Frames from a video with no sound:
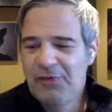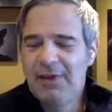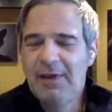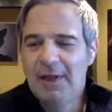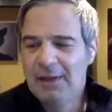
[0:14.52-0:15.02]

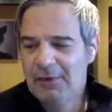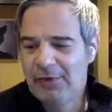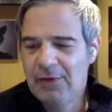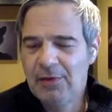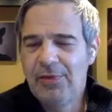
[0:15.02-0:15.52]
see you,
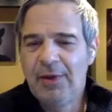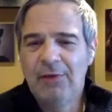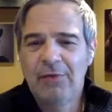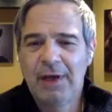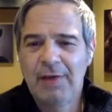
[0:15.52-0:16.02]
Alexander.
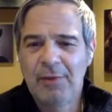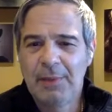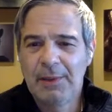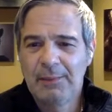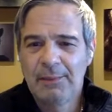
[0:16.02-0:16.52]
Thanks for having
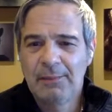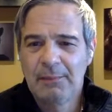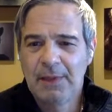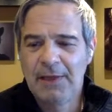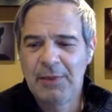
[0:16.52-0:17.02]
me.
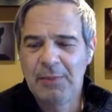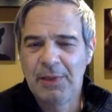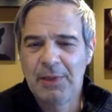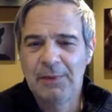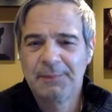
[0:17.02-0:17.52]
Glad you, to
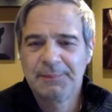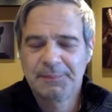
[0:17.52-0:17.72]
be here.